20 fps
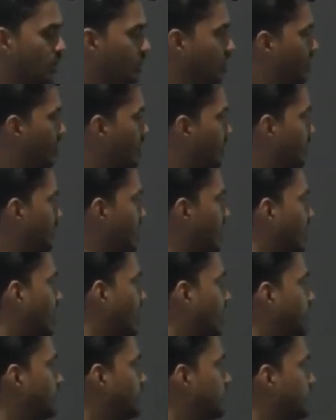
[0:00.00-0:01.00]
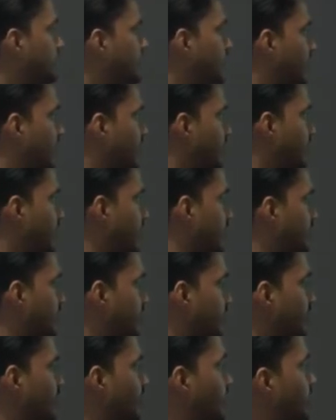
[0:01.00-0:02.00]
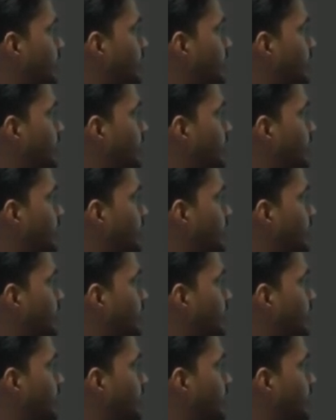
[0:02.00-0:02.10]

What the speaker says: here we are in a recent award